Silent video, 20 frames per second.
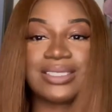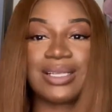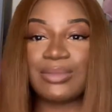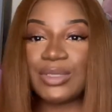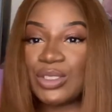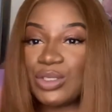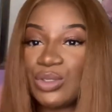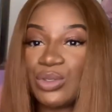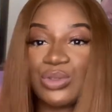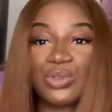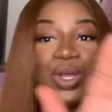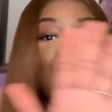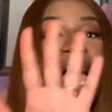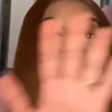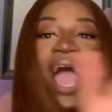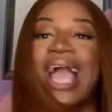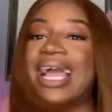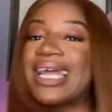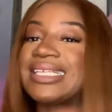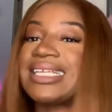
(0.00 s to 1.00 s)
something to do
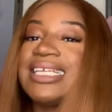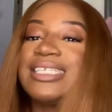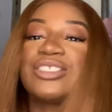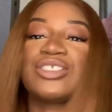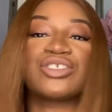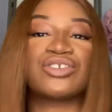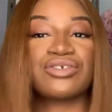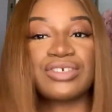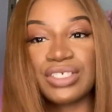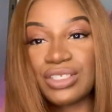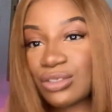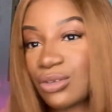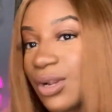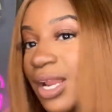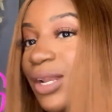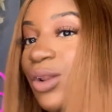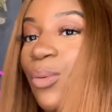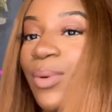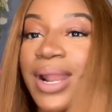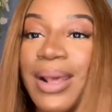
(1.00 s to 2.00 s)
i got to hit the street so
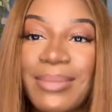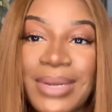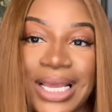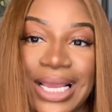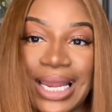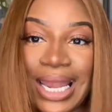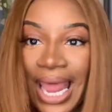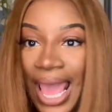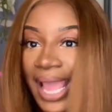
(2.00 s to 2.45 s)
they know what i'm looking